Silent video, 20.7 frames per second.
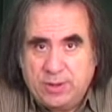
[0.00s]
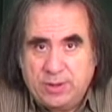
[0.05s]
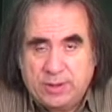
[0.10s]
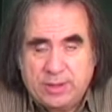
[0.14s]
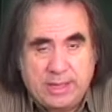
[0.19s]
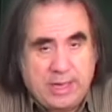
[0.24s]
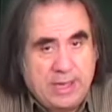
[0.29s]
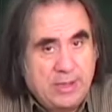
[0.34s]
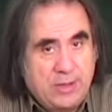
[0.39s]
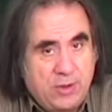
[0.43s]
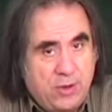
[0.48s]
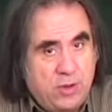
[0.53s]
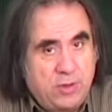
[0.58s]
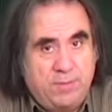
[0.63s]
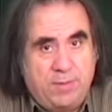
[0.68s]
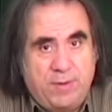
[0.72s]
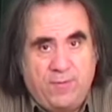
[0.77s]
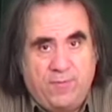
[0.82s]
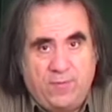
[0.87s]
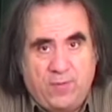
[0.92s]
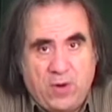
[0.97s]
cannot
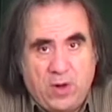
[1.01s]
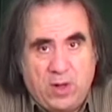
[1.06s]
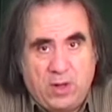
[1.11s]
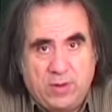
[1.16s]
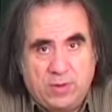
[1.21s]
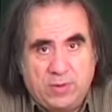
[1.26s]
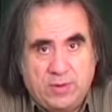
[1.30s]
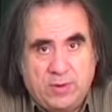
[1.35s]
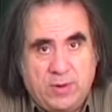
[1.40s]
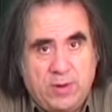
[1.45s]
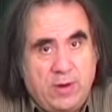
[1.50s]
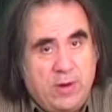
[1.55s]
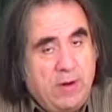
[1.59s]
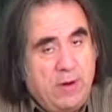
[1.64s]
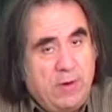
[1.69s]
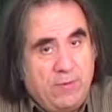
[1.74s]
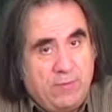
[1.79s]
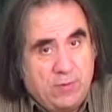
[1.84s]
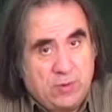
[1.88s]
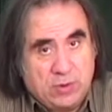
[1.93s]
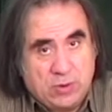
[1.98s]
be followed
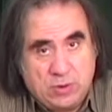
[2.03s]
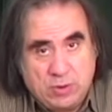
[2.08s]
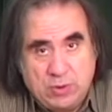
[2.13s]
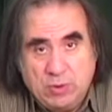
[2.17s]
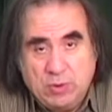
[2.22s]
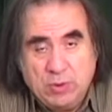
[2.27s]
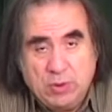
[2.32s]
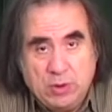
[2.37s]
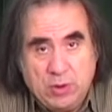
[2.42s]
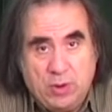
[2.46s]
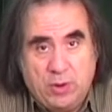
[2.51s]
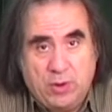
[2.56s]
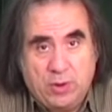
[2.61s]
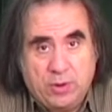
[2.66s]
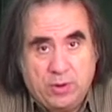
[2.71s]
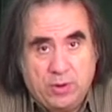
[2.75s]
for too long,